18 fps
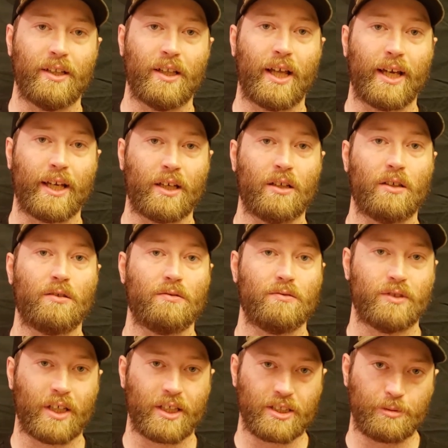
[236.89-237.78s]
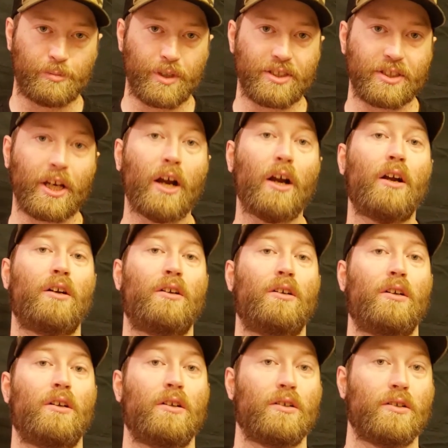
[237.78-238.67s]
like Zazie Beetz'
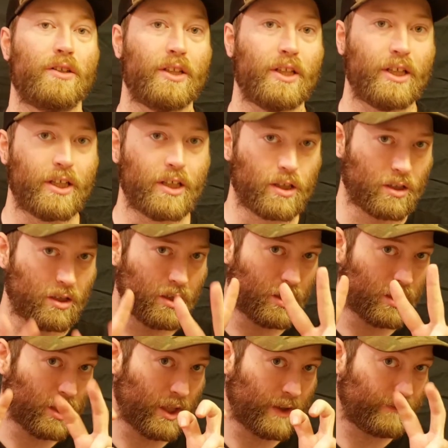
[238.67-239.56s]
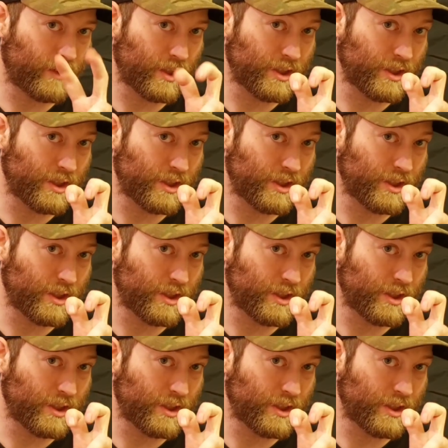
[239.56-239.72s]
character, the love